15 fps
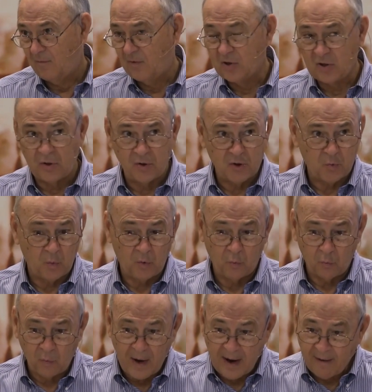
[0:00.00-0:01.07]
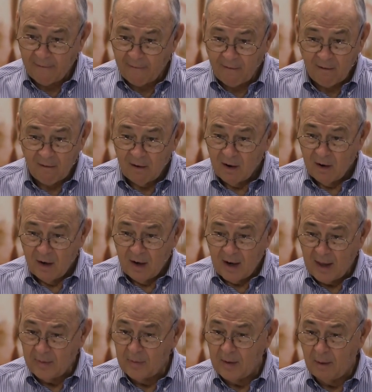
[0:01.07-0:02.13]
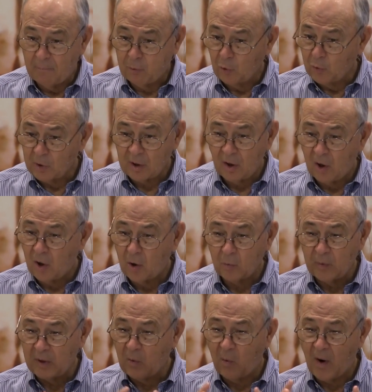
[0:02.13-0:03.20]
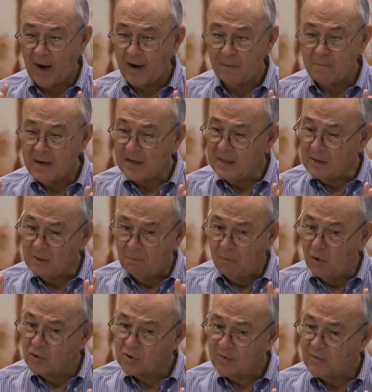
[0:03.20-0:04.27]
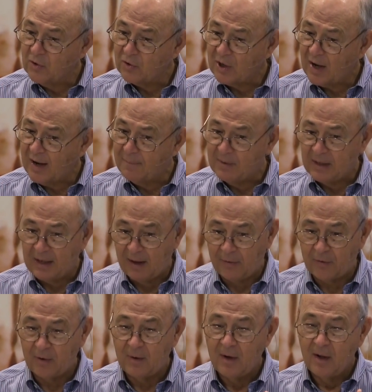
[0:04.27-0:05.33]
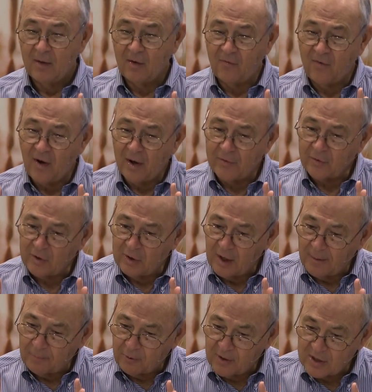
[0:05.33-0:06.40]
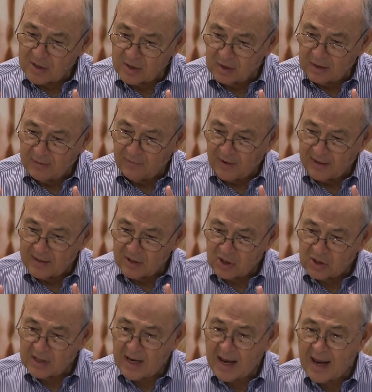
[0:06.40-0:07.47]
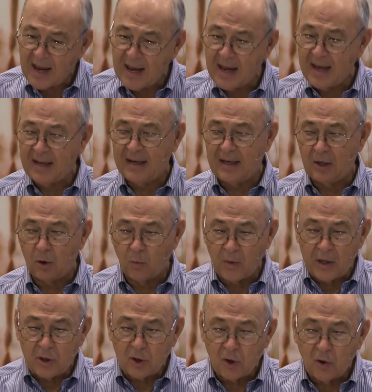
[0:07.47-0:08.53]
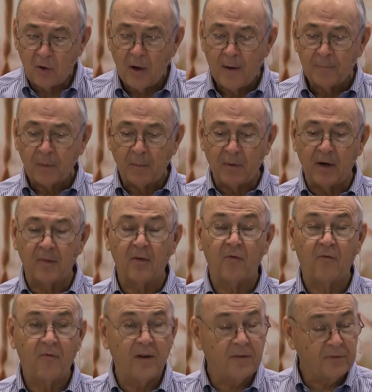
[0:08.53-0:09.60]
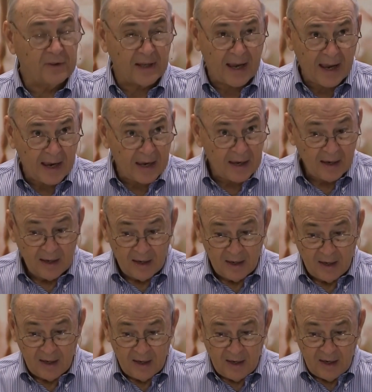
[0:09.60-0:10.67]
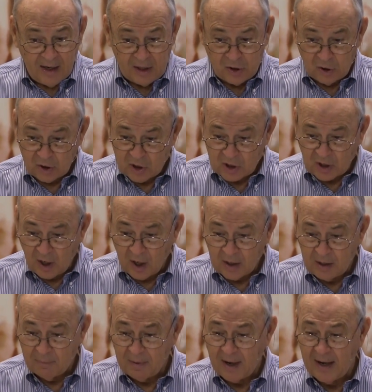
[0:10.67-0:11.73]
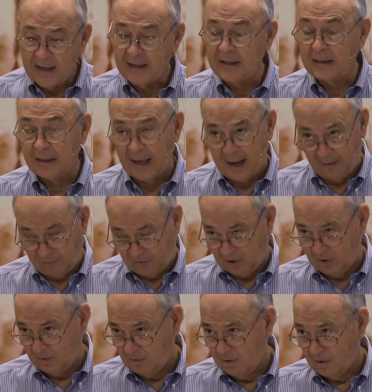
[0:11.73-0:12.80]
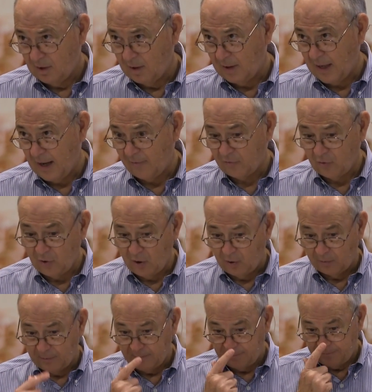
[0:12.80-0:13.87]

Visitors were rare, and a protocol required making the most of your time together. The father-in-law pressed the Levite to stay, and he agreed to, but on the 5th day, he took his concubine and left in the afternoon.